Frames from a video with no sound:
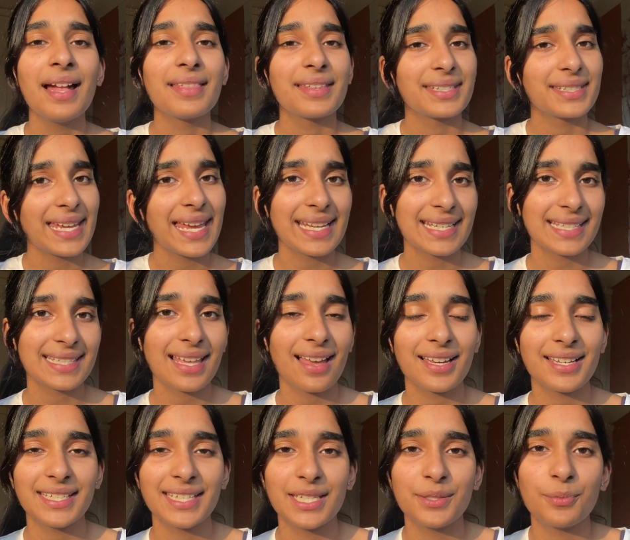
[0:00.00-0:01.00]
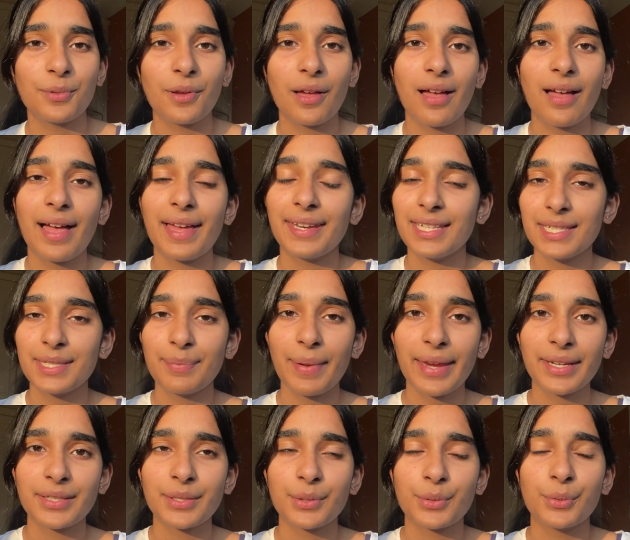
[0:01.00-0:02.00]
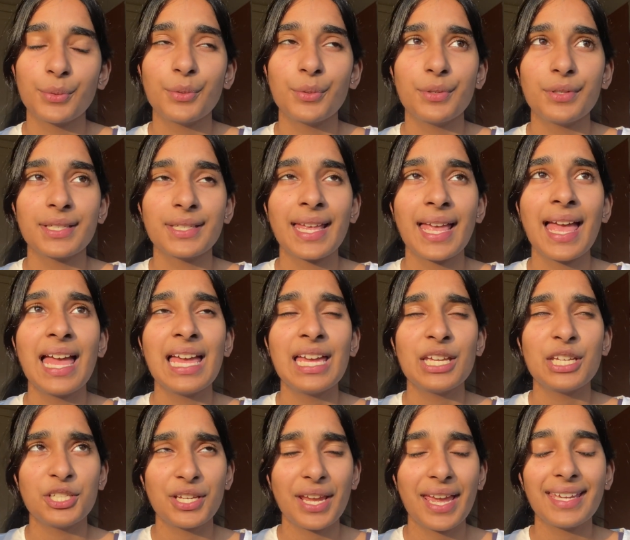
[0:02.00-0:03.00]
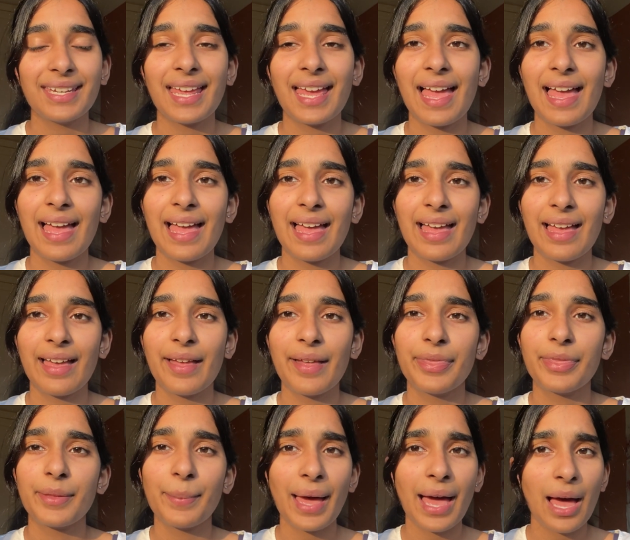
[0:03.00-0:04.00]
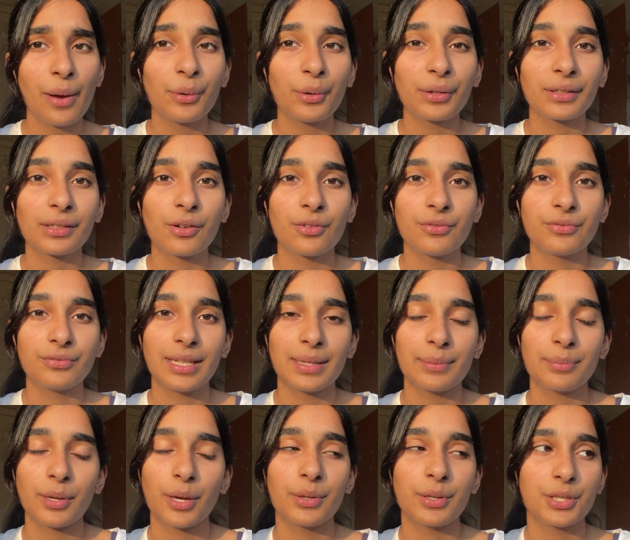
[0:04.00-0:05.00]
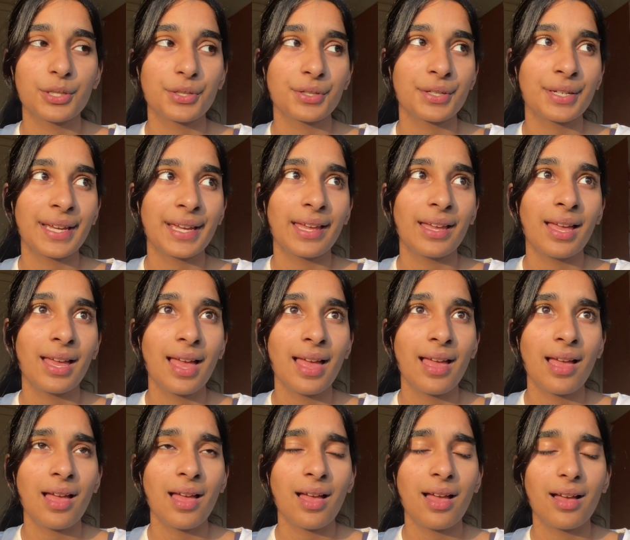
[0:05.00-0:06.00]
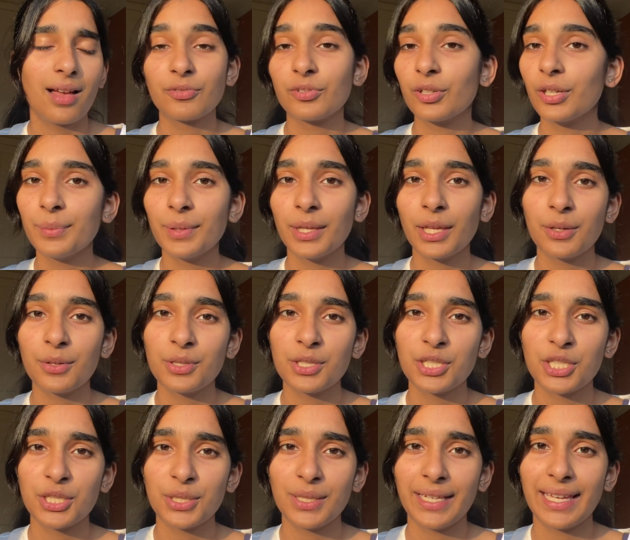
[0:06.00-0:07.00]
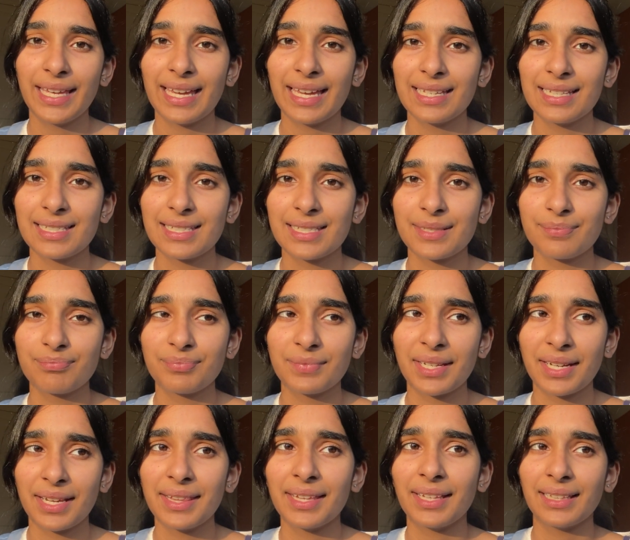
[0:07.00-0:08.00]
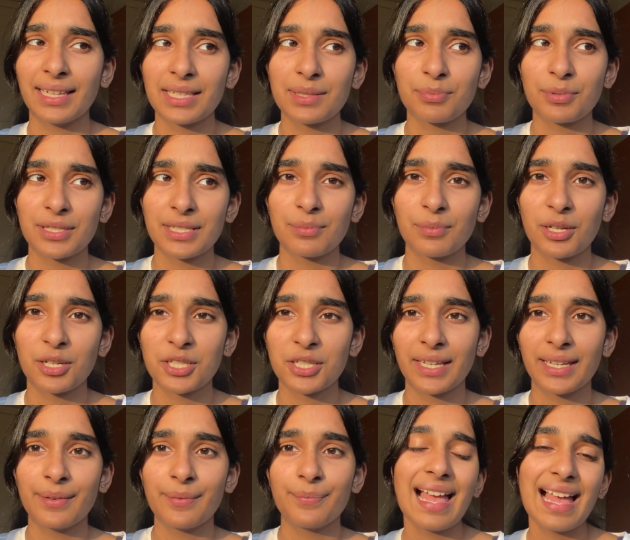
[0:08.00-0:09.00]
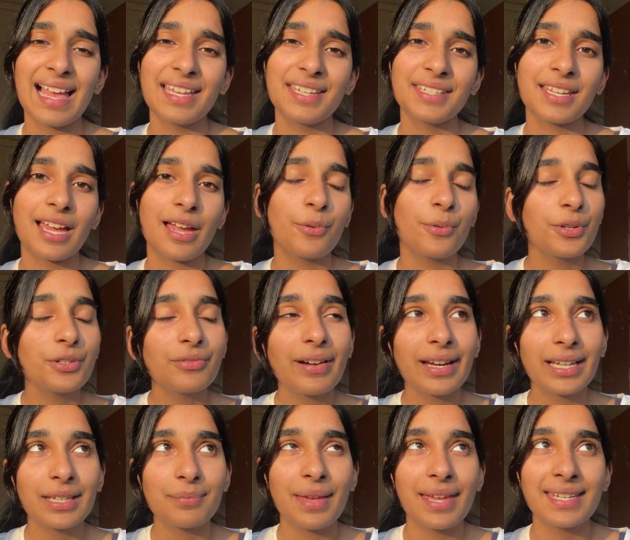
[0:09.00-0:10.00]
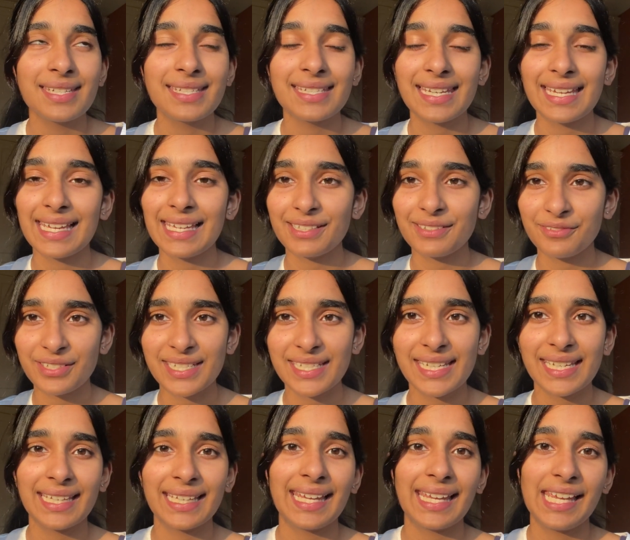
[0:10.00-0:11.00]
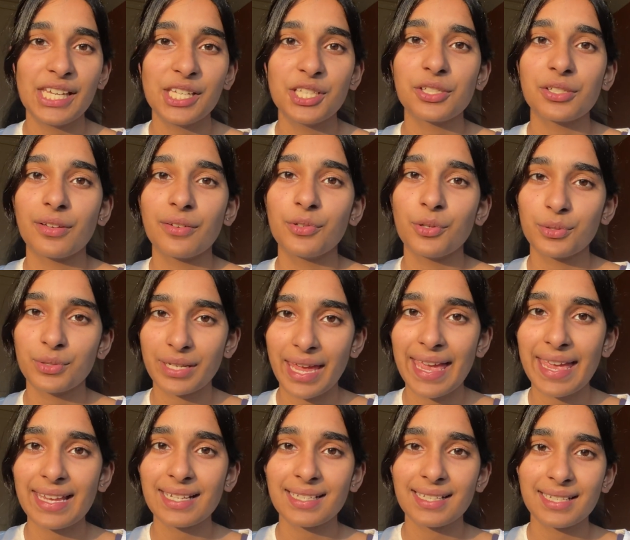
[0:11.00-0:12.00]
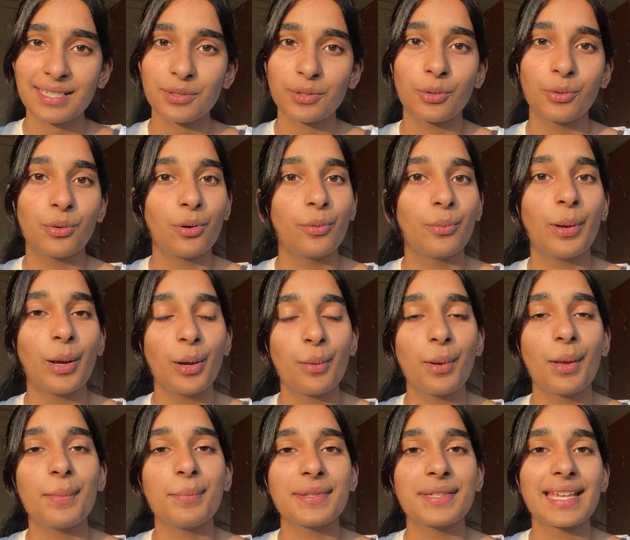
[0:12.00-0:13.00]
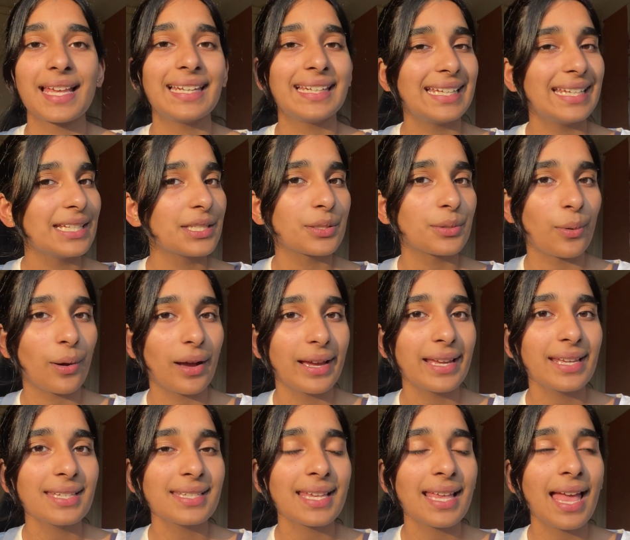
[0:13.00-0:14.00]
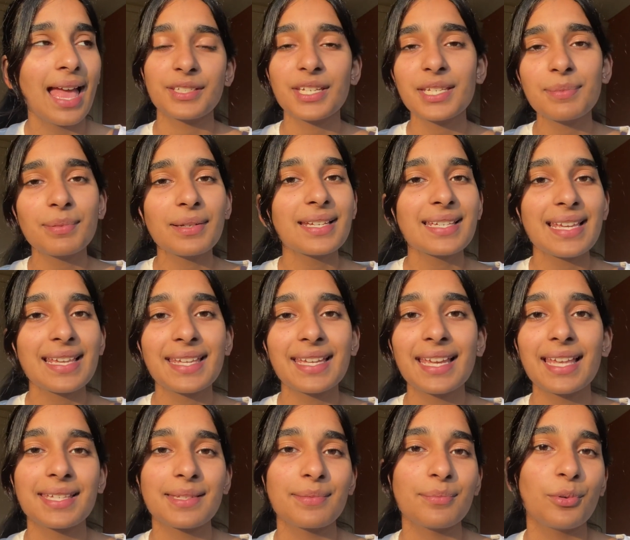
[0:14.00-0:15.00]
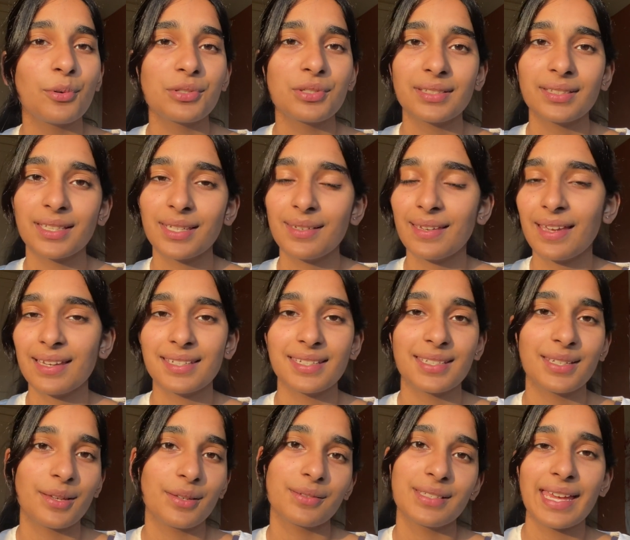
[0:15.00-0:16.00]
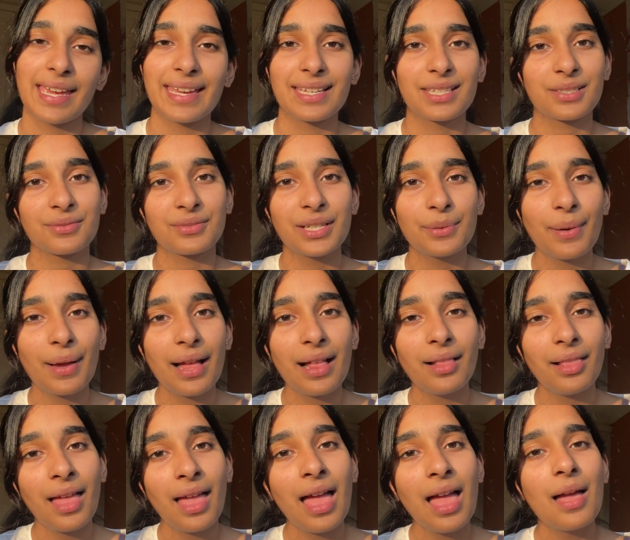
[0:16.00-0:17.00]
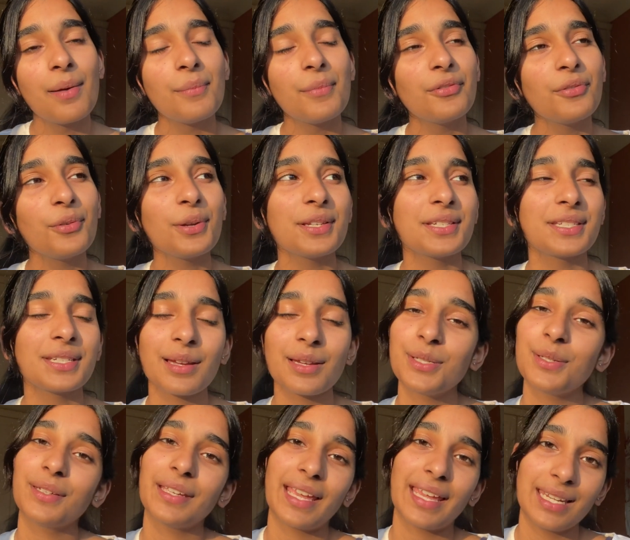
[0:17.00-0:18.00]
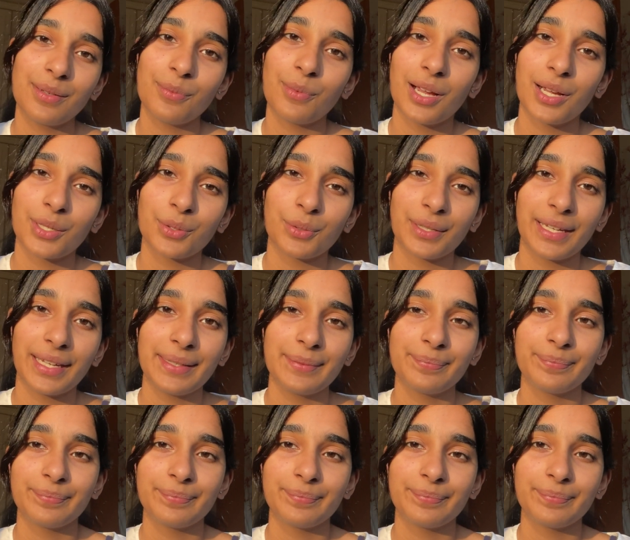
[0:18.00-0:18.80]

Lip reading: the texts that I did were An In Spectacles, Jane Eyre, The Power and Conflict Poetry, Romeo and Juliet, and I think that's pretty much it. And I would recommend reading each of your texts or poems at least twice, just because I think it's important that you get to know your text really well before you start doing any work on it.